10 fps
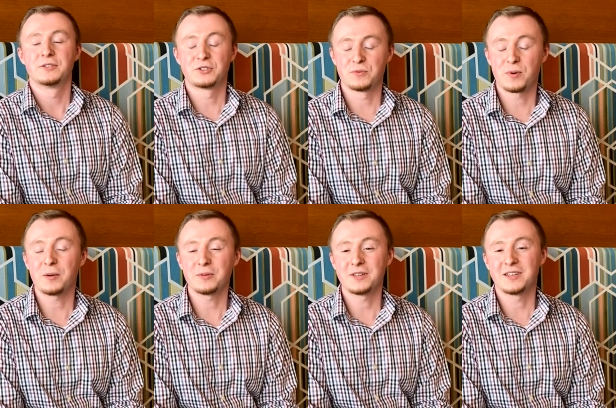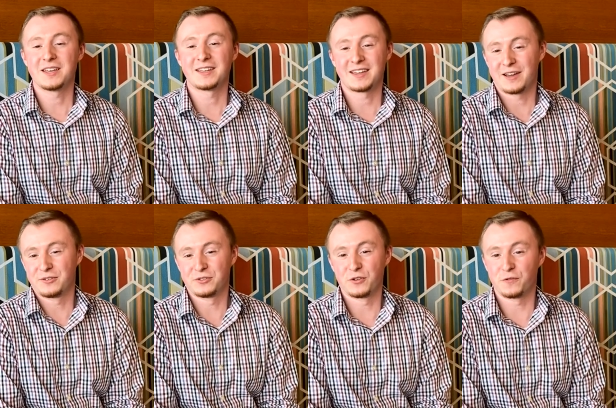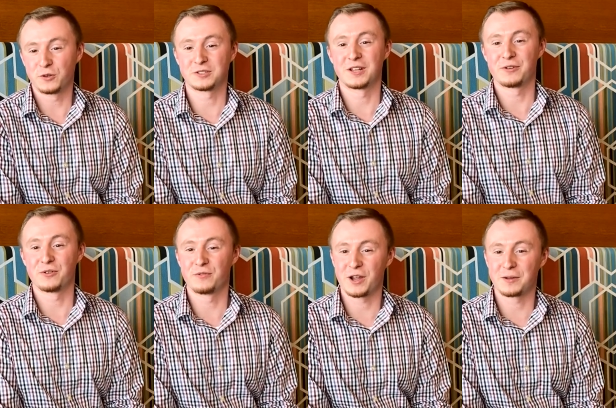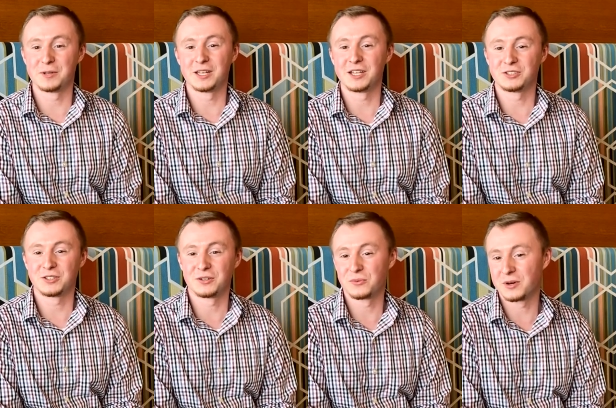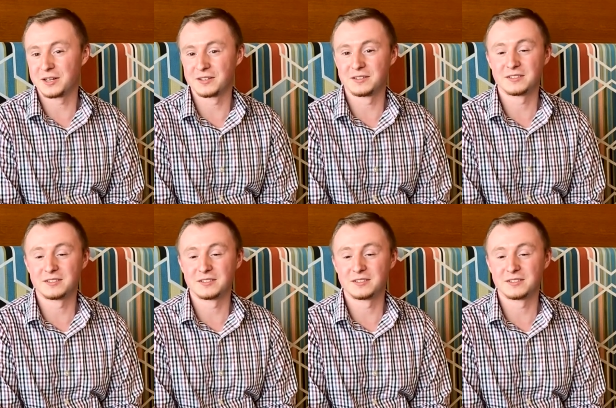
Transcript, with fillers: So you probably encountered your first letter of recommendation when